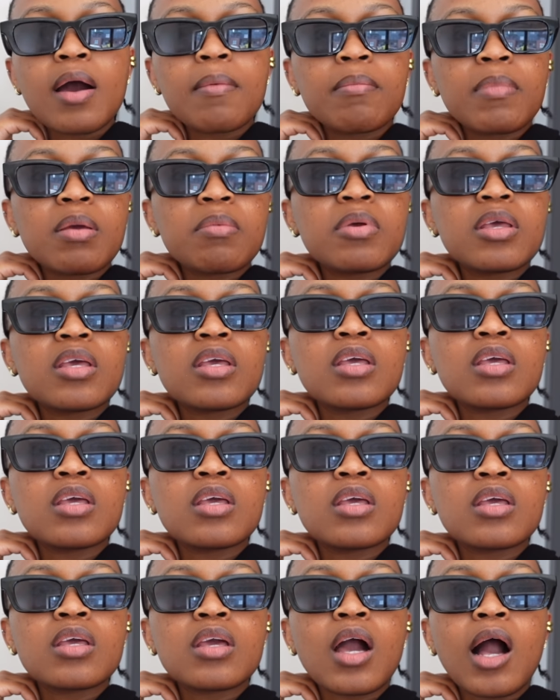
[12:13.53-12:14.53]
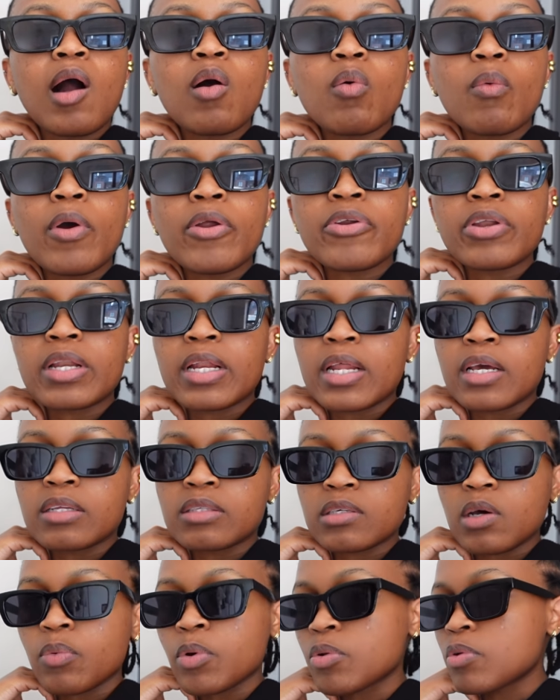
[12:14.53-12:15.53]
maybe i'll wear it
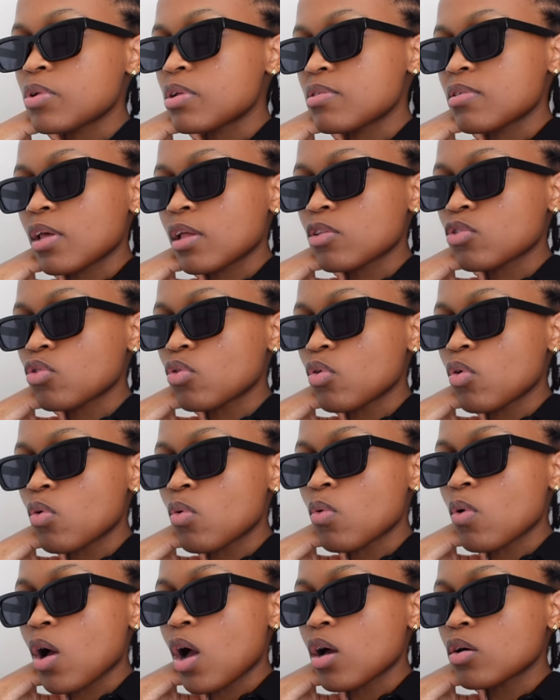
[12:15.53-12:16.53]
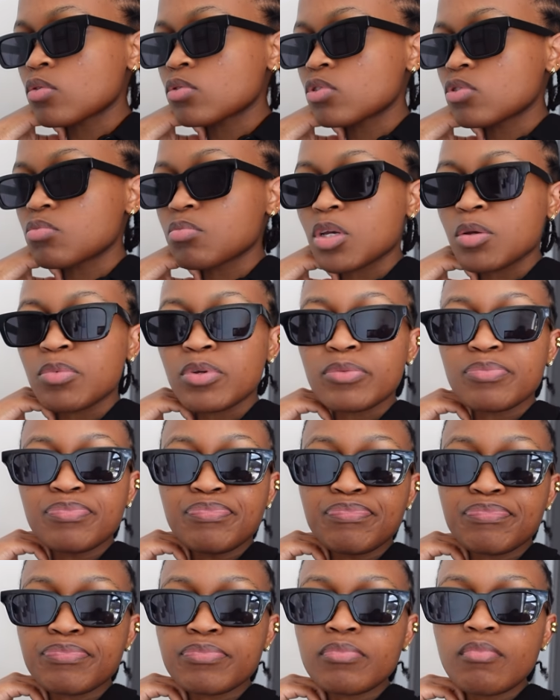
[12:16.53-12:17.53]
later when we decide to go out
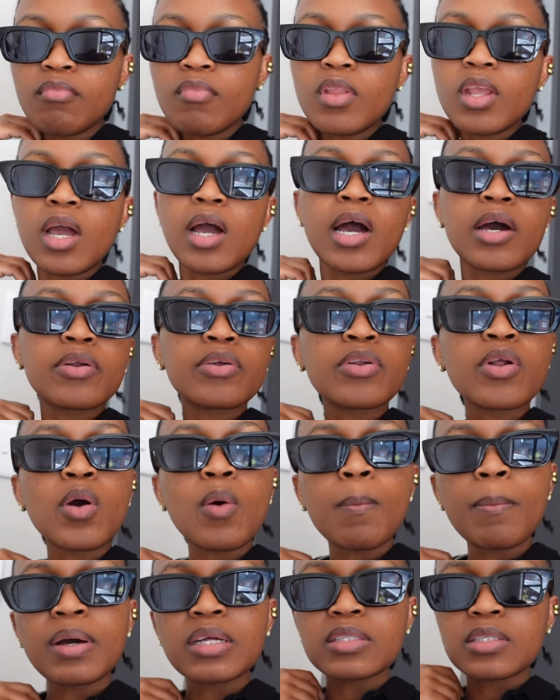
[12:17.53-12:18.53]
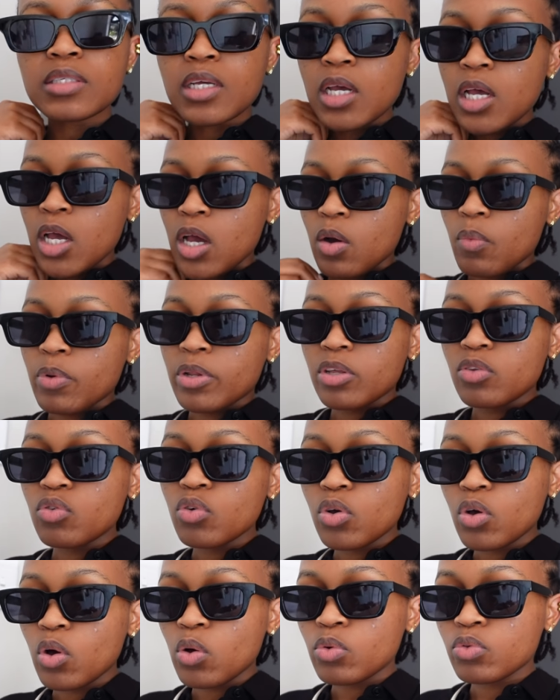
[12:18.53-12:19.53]
maybe I don't know but we need
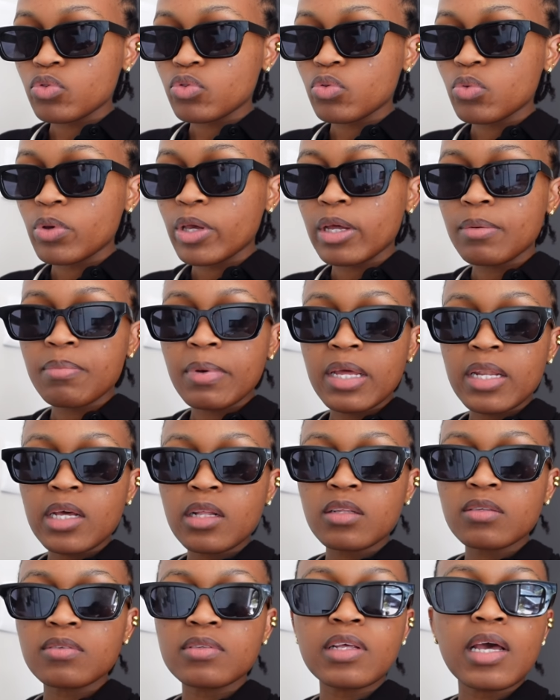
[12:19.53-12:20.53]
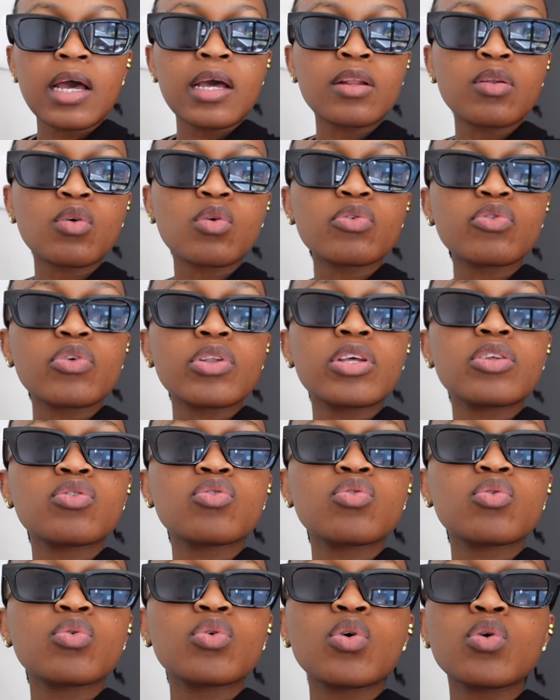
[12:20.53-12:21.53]
to go to get my nails done also need
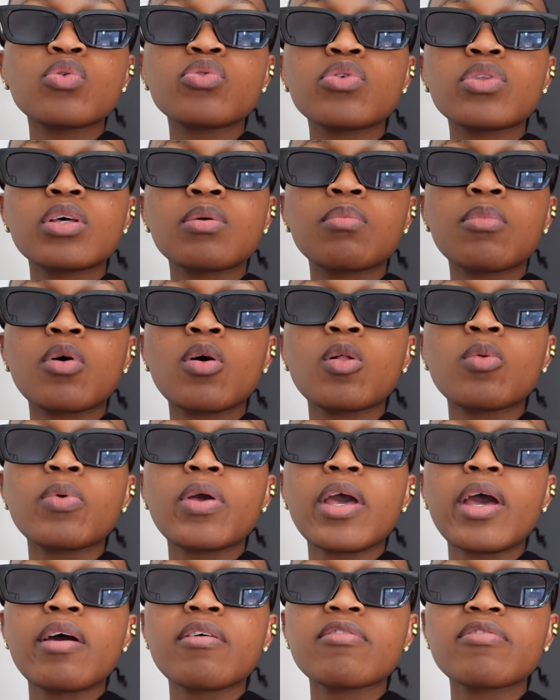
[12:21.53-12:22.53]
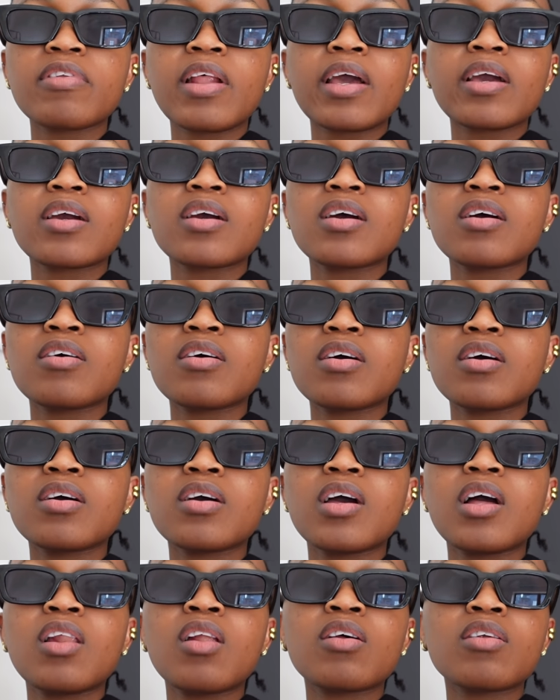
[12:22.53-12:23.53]
to go to the mall we have like a,
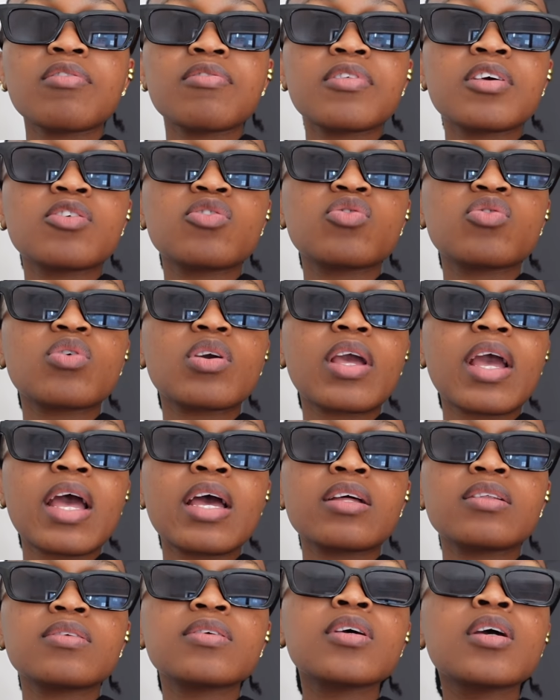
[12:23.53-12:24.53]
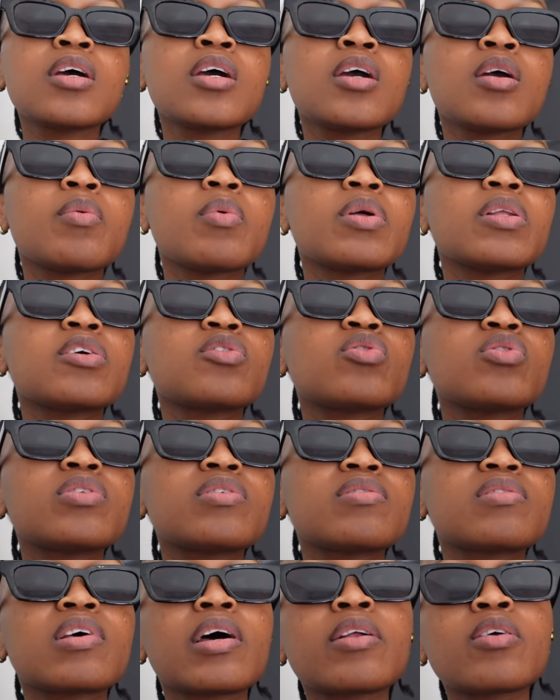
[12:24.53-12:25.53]
a lot of things to get we need to
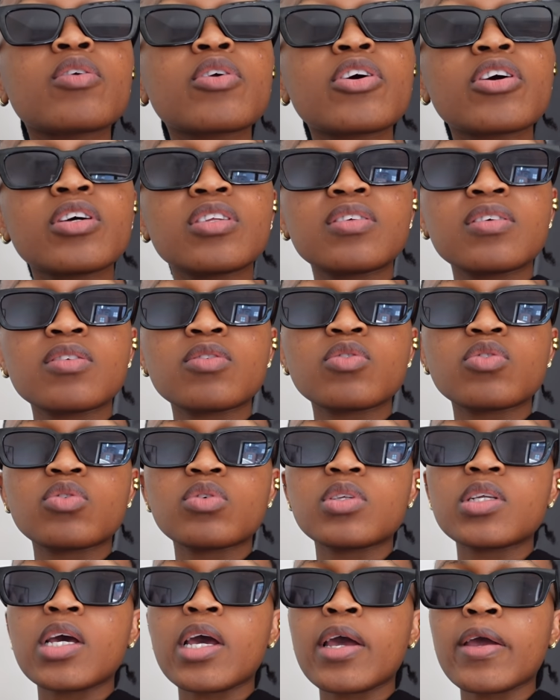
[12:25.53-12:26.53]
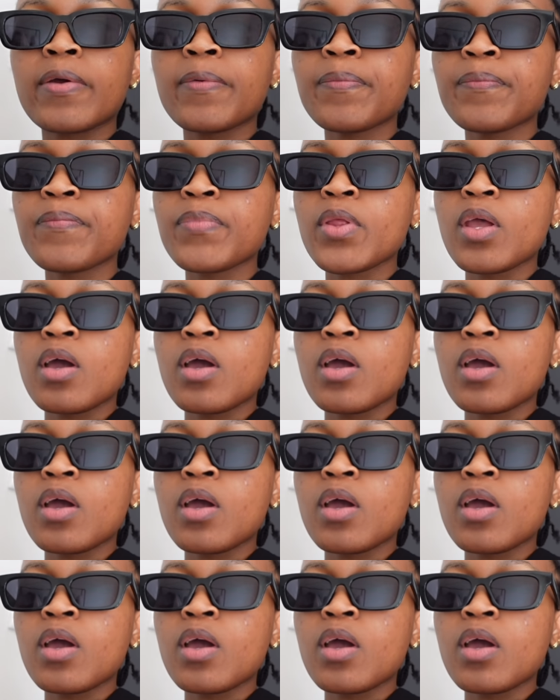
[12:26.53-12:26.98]
decide on curtains today